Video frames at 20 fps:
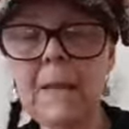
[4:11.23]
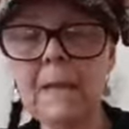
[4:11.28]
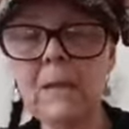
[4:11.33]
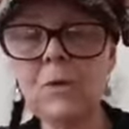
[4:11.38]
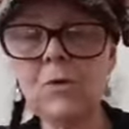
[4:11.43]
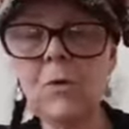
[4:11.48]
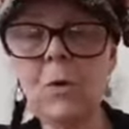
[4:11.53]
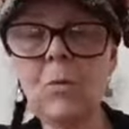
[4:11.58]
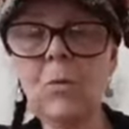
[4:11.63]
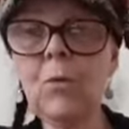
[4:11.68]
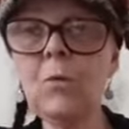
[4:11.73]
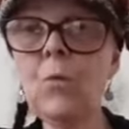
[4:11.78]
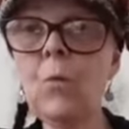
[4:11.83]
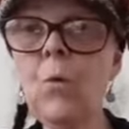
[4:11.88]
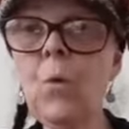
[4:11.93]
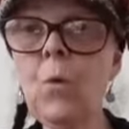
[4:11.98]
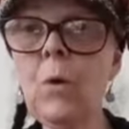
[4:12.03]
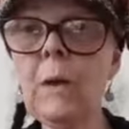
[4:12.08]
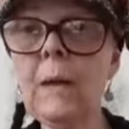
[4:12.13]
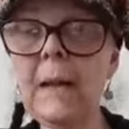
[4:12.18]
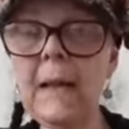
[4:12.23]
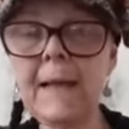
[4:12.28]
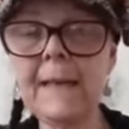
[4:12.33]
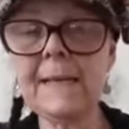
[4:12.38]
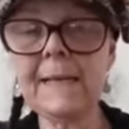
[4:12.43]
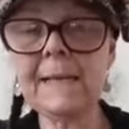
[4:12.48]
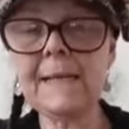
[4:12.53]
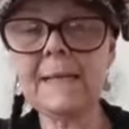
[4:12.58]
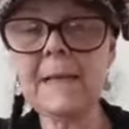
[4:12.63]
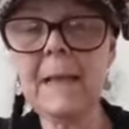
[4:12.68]
So I'm going to
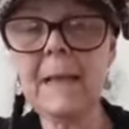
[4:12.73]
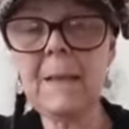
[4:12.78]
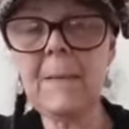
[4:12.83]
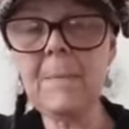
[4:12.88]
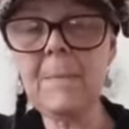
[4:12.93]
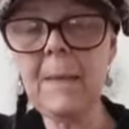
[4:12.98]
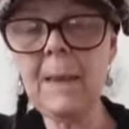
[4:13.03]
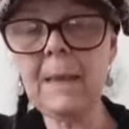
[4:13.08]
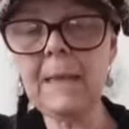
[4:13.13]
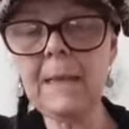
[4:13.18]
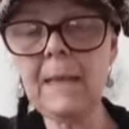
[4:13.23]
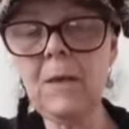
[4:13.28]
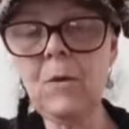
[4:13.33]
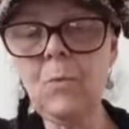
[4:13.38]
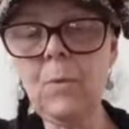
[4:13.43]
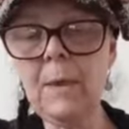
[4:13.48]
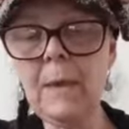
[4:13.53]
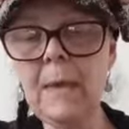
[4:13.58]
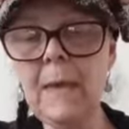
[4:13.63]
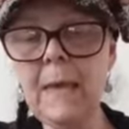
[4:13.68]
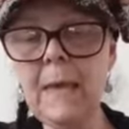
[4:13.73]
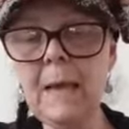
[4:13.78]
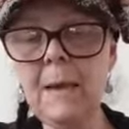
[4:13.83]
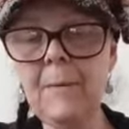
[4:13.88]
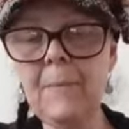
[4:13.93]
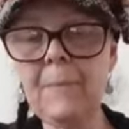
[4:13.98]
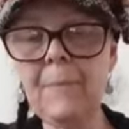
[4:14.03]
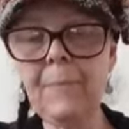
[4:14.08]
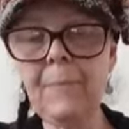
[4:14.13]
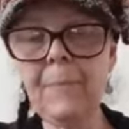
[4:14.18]
organize my kiwi
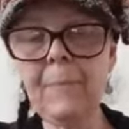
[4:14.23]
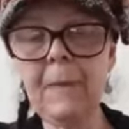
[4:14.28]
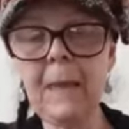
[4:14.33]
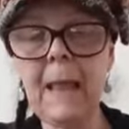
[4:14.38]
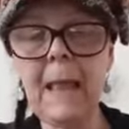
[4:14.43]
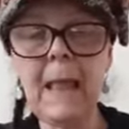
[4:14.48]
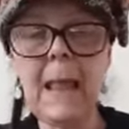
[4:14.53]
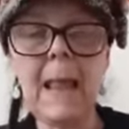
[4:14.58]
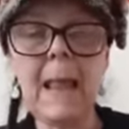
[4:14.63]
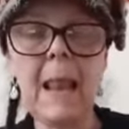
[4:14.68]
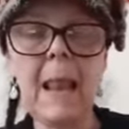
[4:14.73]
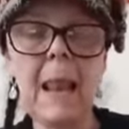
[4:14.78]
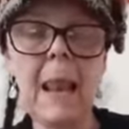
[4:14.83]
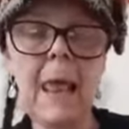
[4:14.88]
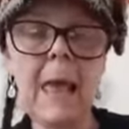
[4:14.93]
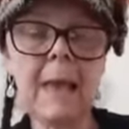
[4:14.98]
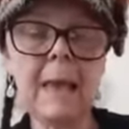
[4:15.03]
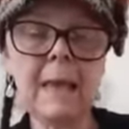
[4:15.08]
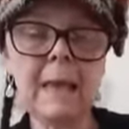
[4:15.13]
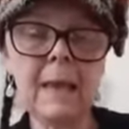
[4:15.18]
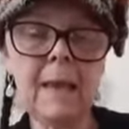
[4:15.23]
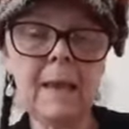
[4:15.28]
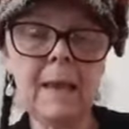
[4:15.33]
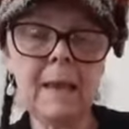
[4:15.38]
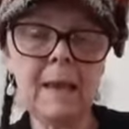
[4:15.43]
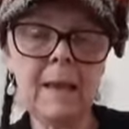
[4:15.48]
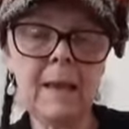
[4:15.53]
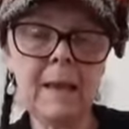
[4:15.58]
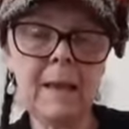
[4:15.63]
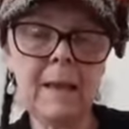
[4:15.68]
here like
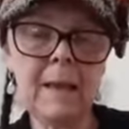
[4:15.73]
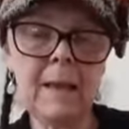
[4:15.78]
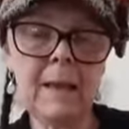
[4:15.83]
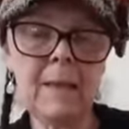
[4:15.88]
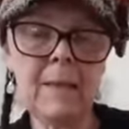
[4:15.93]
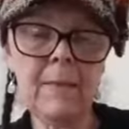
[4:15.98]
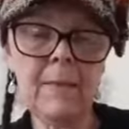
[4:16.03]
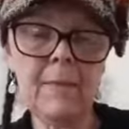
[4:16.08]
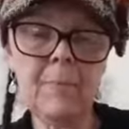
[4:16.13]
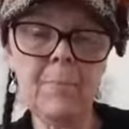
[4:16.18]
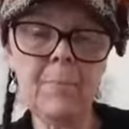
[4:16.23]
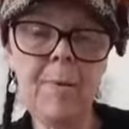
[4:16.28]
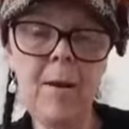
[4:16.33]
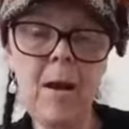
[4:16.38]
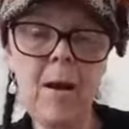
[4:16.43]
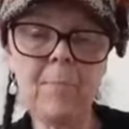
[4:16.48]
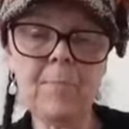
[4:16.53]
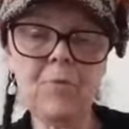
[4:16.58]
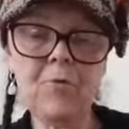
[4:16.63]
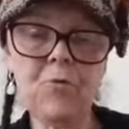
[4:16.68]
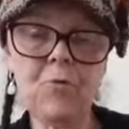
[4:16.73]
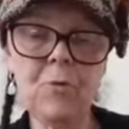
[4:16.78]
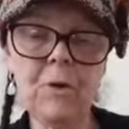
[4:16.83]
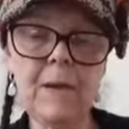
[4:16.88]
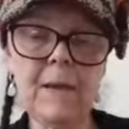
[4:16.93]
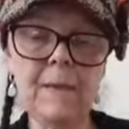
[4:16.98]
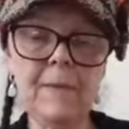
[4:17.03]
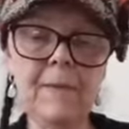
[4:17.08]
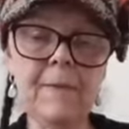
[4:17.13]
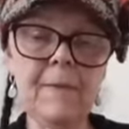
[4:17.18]
the palm
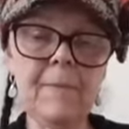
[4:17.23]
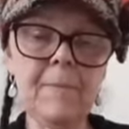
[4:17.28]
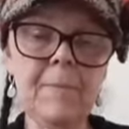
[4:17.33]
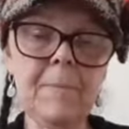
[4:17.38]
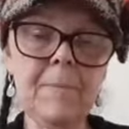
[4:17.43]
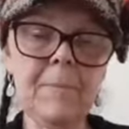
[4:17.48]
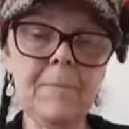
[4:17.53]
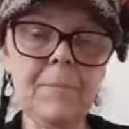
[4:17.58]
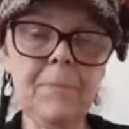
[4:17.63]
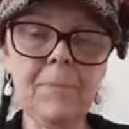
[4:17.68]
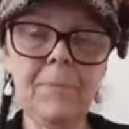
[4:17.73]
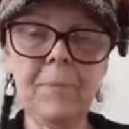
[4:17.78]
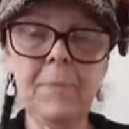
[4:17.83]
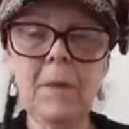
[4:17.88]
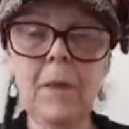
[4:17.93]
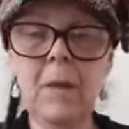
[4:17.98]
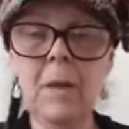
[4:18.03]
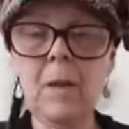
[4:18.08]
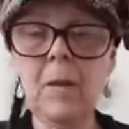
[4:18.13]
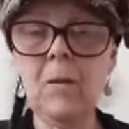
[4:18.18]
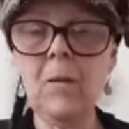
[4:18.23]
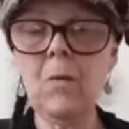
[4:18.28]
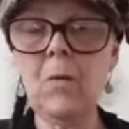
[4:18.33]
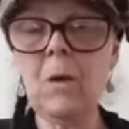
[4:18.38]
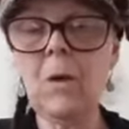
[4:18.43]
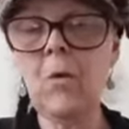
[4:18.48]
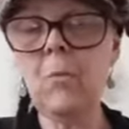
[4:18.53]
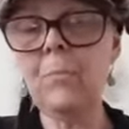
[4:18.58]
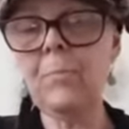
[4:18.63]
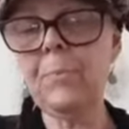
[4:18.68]
trees.
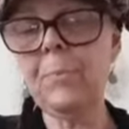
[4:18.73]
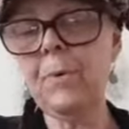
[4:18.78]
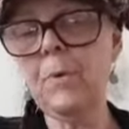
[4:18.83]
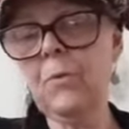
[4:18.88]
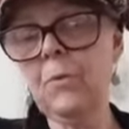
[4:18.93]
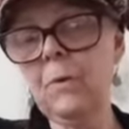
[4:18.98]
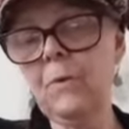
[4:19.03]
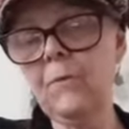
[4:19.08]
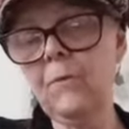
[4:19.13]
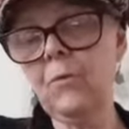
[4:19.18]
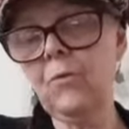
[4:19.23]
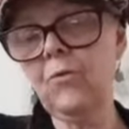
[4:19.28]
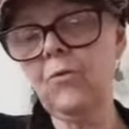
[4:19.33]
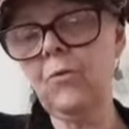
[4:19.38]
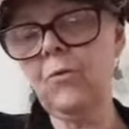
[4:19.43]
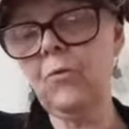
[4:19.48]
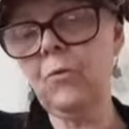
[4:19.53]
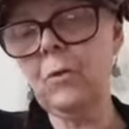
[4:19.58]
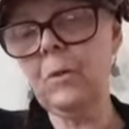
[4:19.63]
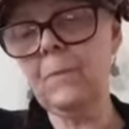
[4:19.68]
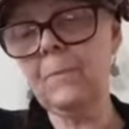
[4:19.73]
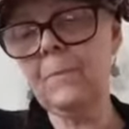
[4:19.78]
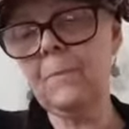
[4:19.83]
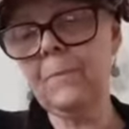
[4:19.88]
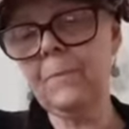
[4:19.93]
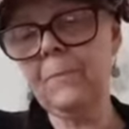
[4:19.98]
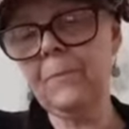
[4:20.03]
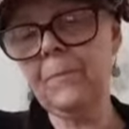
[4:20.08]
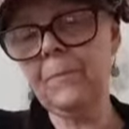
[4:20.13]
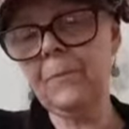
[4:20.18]
Look how beautiful, children.
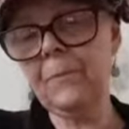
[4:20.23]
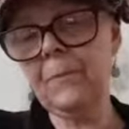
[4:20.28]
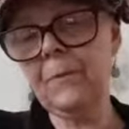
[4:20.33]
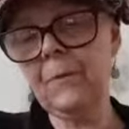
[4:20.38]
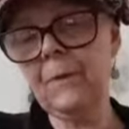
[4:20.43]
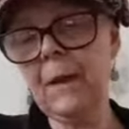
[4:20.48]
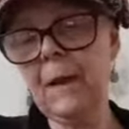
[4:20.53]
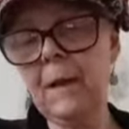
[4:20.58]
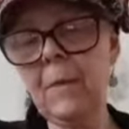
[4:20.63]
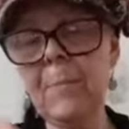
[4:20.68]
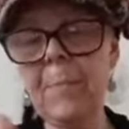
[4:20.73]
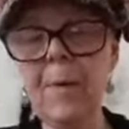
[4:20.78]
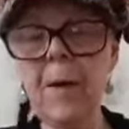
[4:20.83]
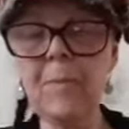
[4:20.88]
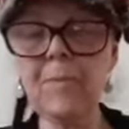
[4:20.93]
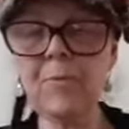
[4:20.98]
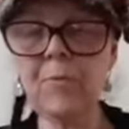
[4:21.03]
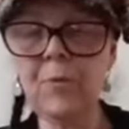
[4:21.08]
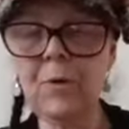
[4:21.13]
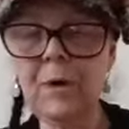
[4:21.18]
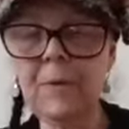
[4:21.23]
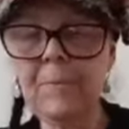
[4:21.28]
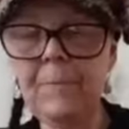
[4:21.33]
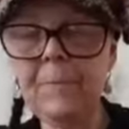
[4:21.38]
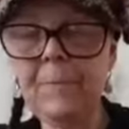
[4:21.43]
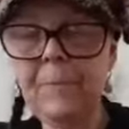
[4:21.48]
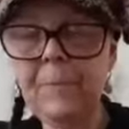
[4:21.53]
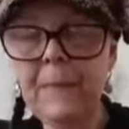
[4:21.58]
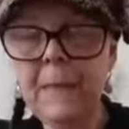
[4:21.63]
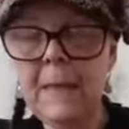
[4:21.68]
It's like a palm tree.
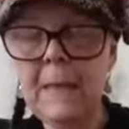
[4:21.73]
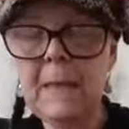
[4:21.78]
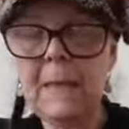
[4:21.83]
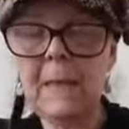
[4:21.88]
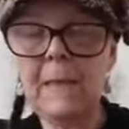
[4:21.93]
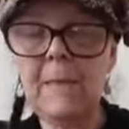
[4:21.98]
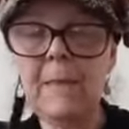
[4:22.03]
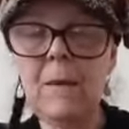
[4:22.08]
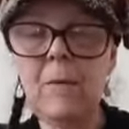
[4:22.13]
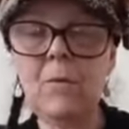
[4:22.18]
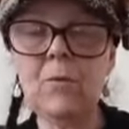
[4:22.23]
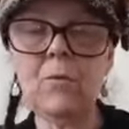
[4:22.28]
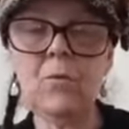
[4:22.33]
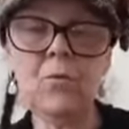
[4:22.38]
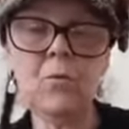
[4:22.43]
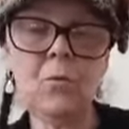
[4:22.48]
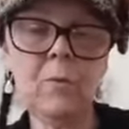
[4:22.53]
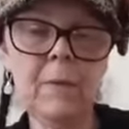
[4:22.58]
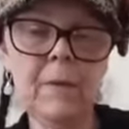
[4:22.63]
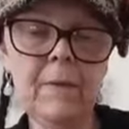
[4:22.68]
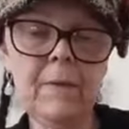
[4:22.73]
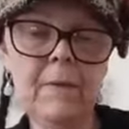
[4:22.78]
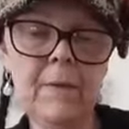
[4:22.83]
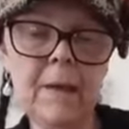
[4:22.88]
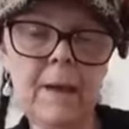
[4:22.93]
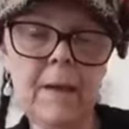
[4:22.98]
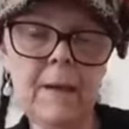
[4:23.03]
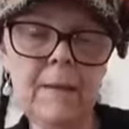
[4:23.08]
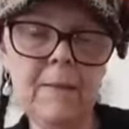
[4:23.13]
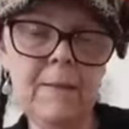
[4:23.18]
And I'm going to do this
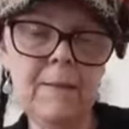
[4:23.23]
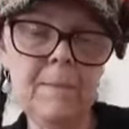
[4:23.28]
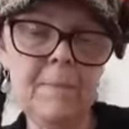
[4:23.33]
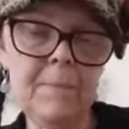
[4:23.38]
side.